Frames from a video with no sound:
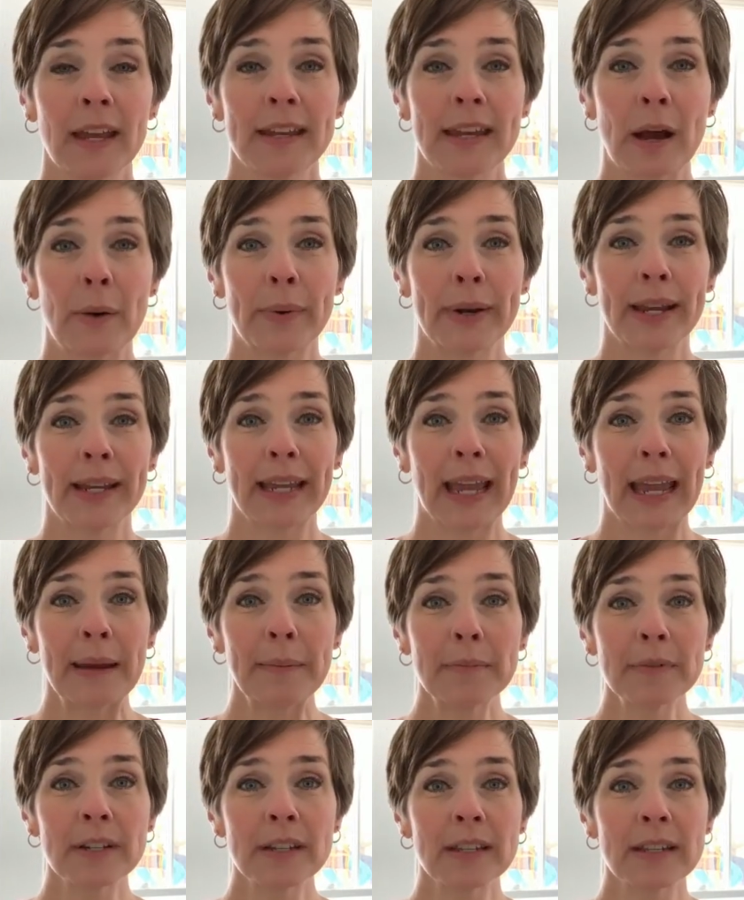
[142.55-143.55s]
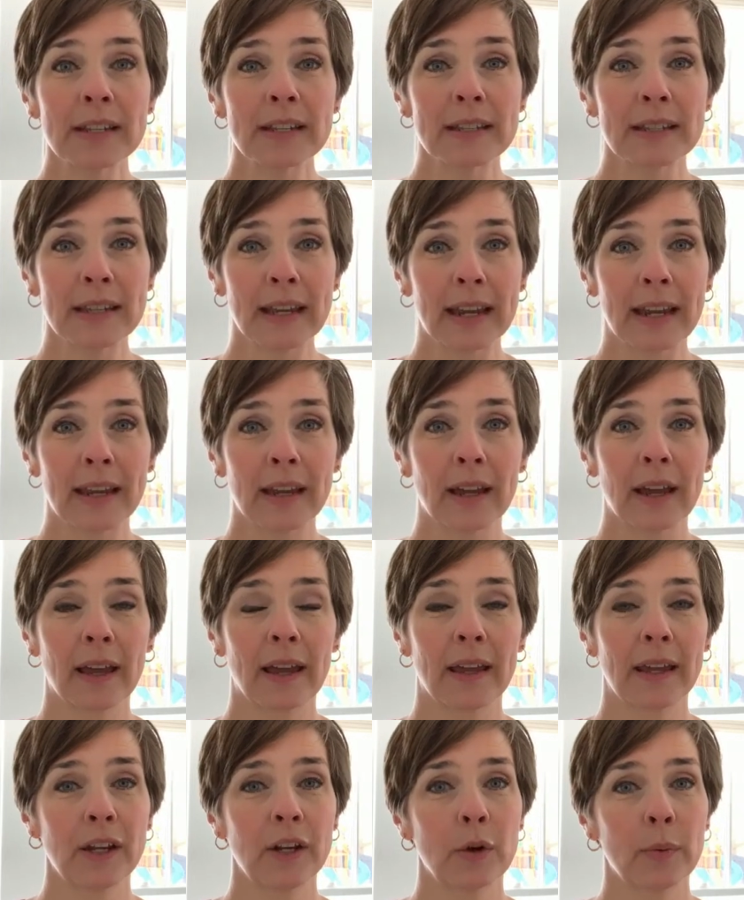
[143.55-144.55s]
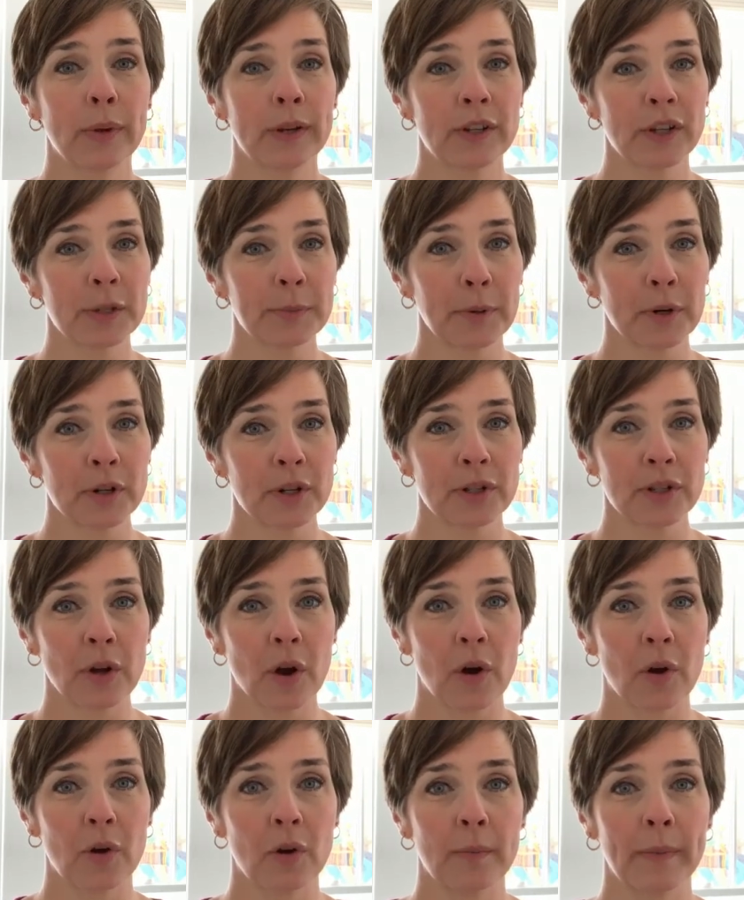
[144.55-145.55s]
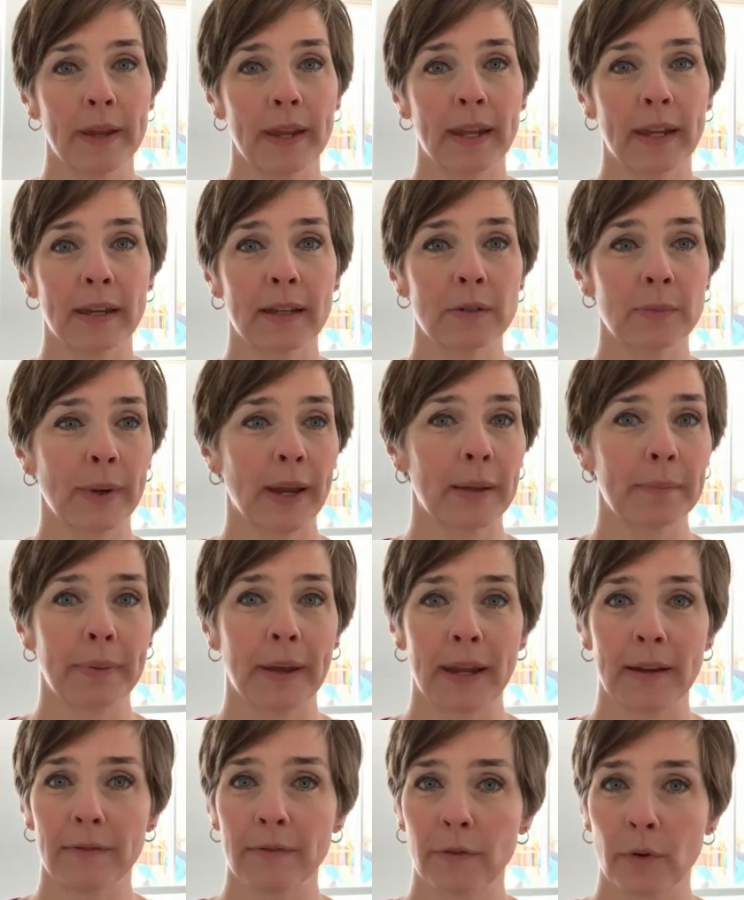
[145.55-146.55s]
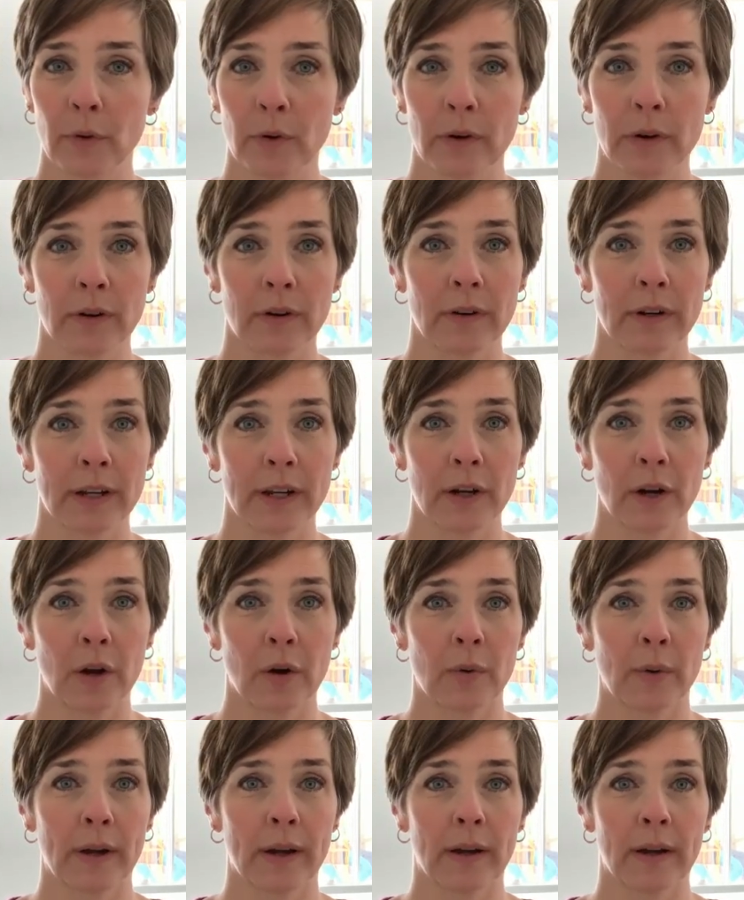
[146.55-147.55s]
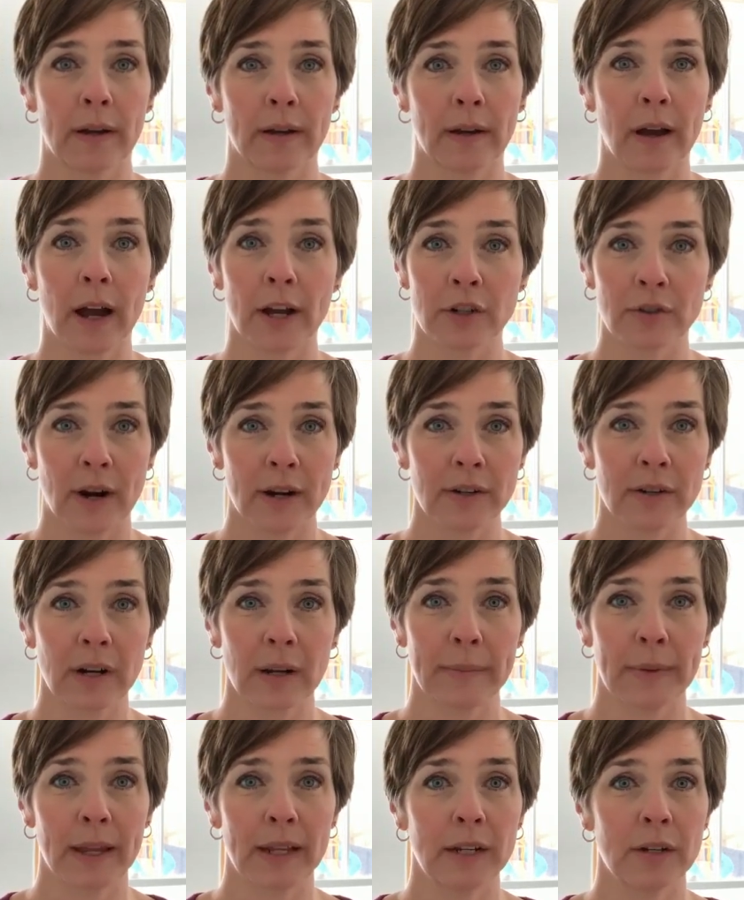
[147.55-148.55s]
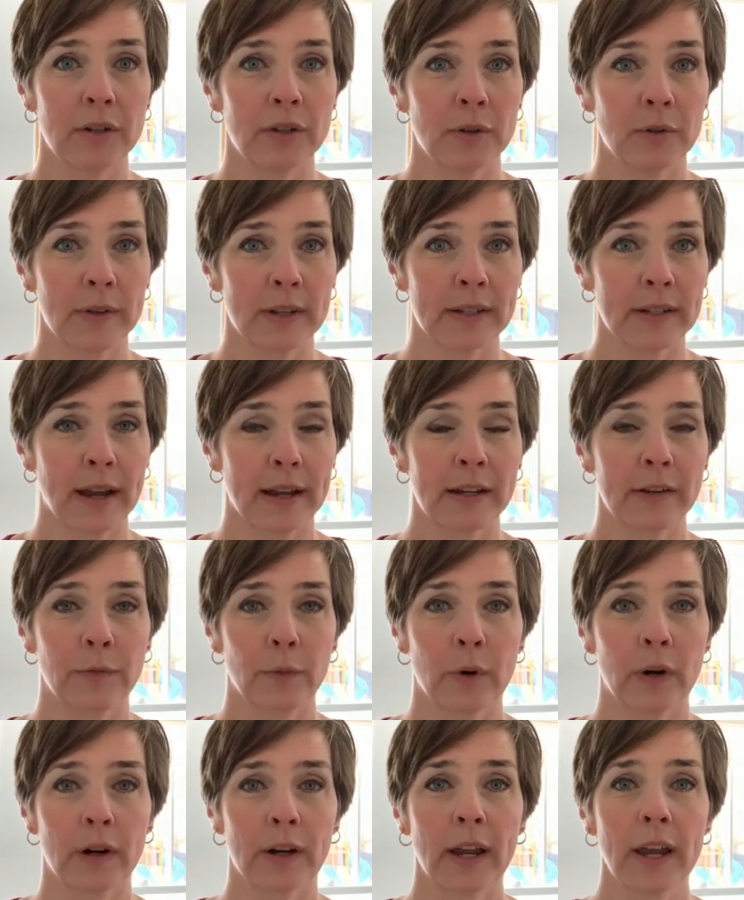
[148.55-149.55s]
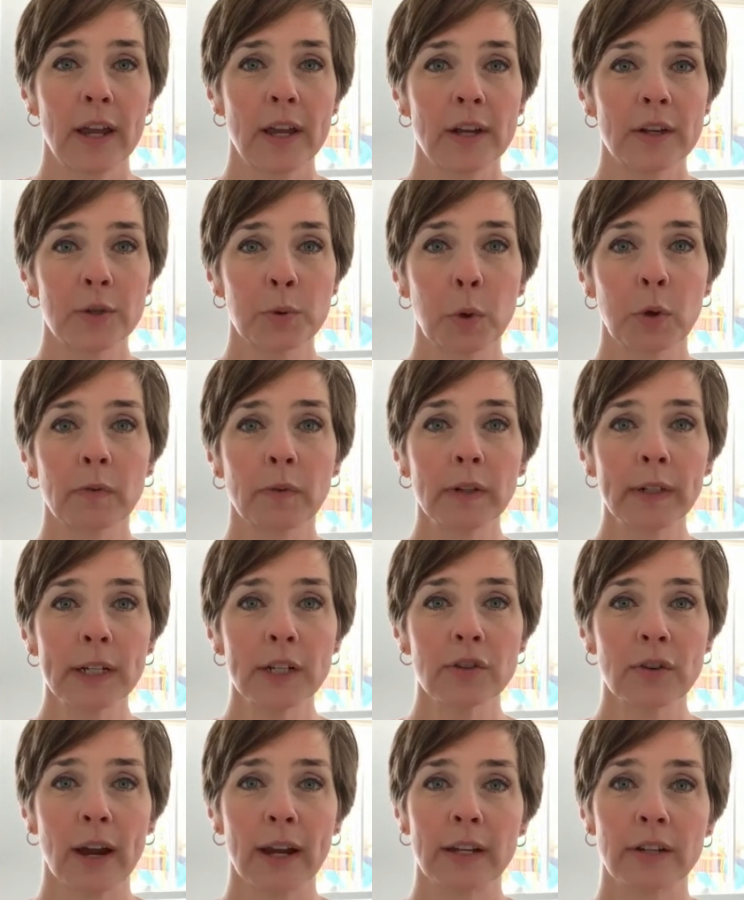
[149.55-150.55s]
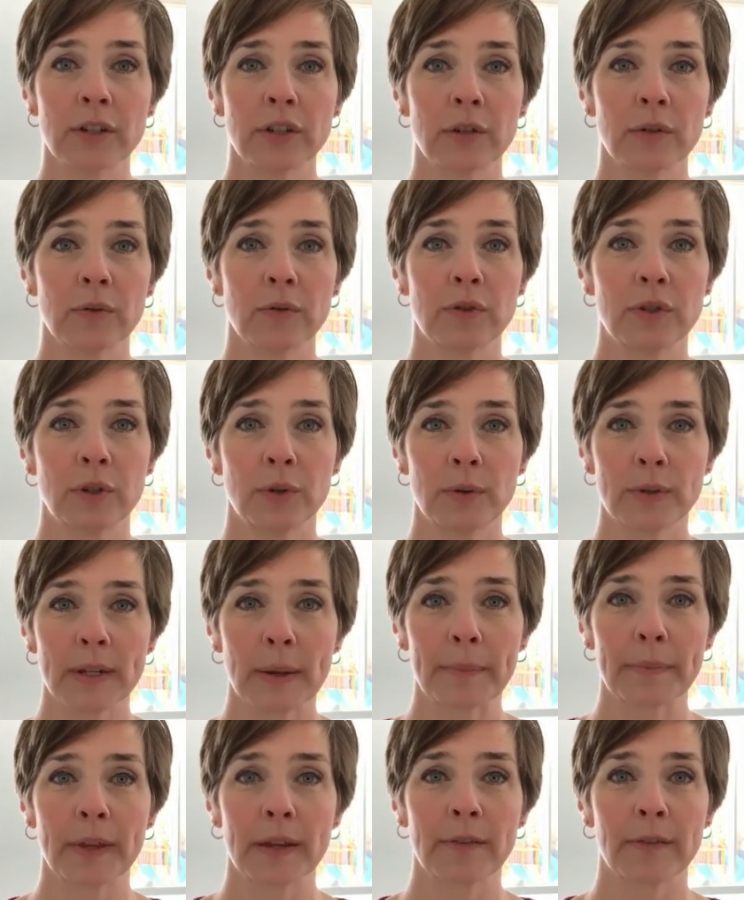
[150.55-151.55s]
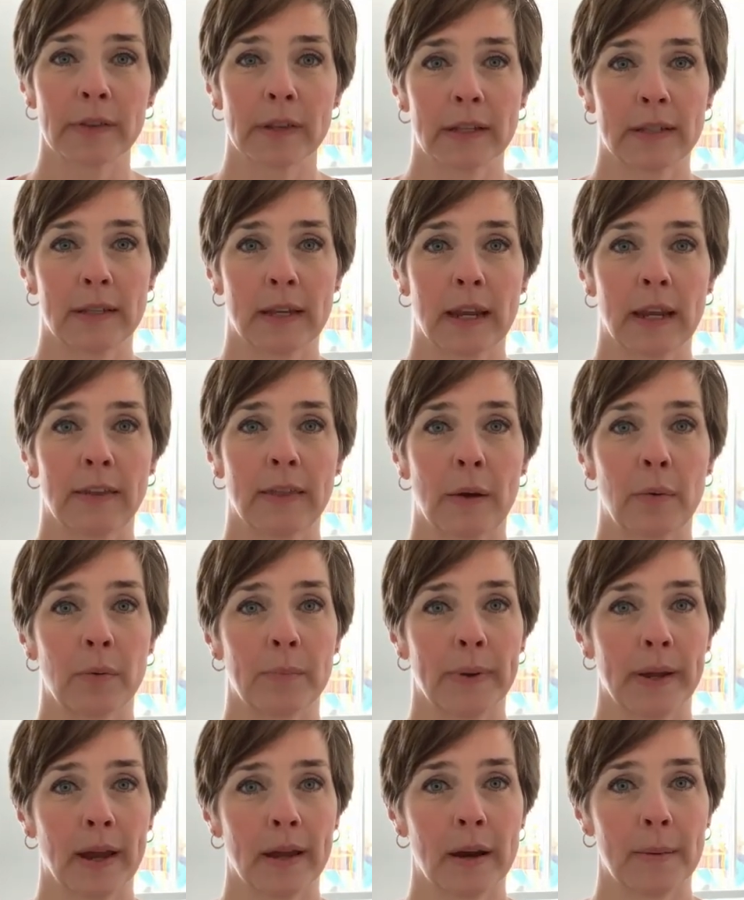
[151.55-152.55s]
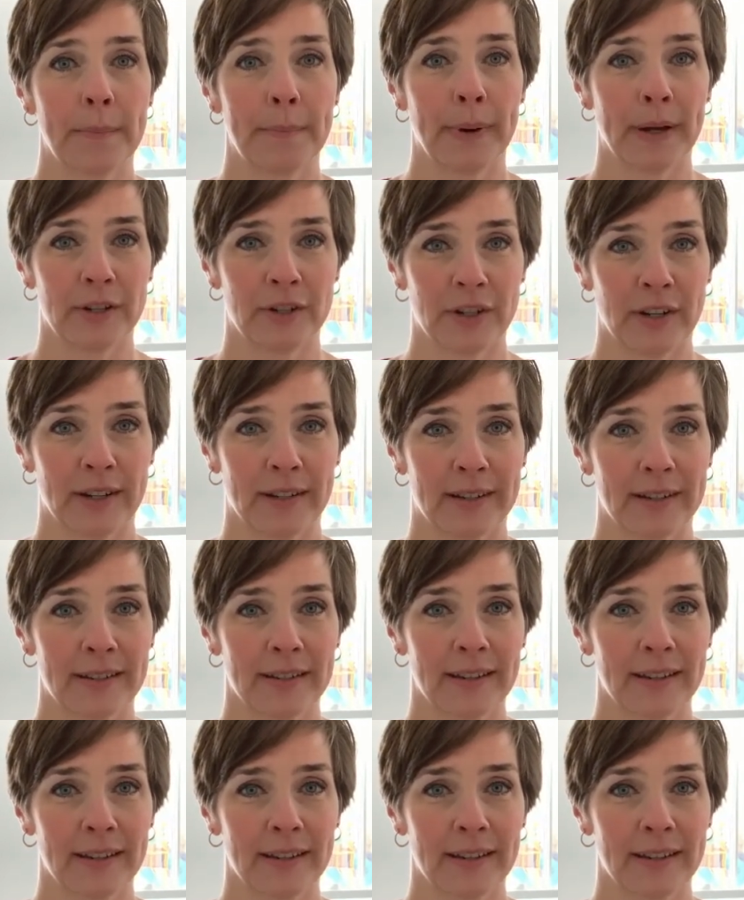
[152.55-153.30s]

Now, when it came to the sink, we had just purchased a home, and we had paid for, a contractor to come in and do this kind of work. So we're really trying to do something for the sink that would be on a budget.